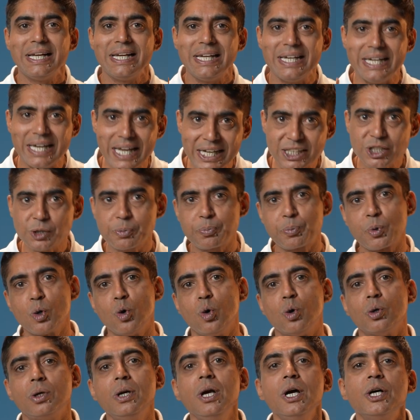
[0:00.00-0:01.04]
less
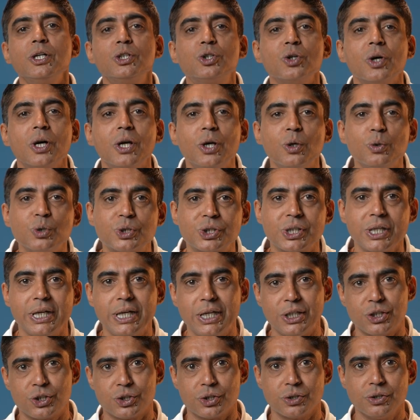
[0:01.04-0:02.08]
prone to
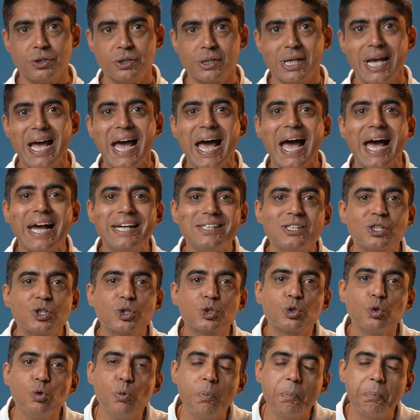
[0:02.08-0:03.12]
hallucinations, and
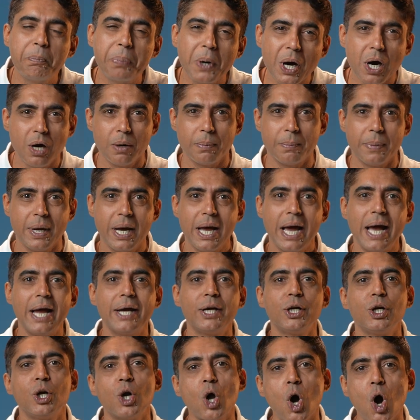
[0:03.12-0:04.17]
superb
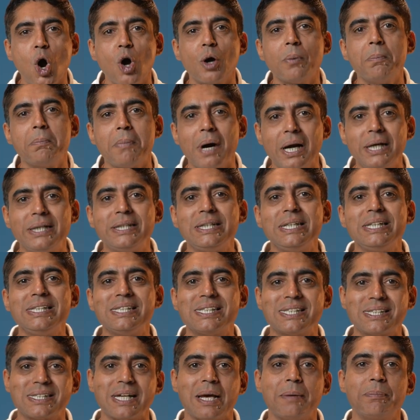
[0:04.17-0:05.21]
at long
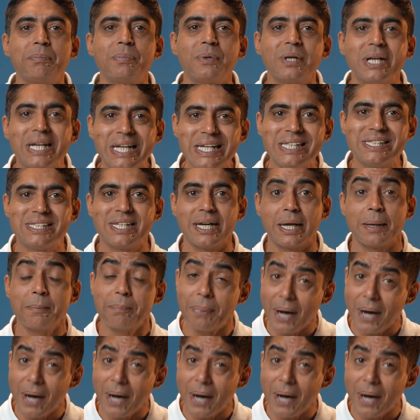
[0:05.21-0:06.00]
multi-step reasoning.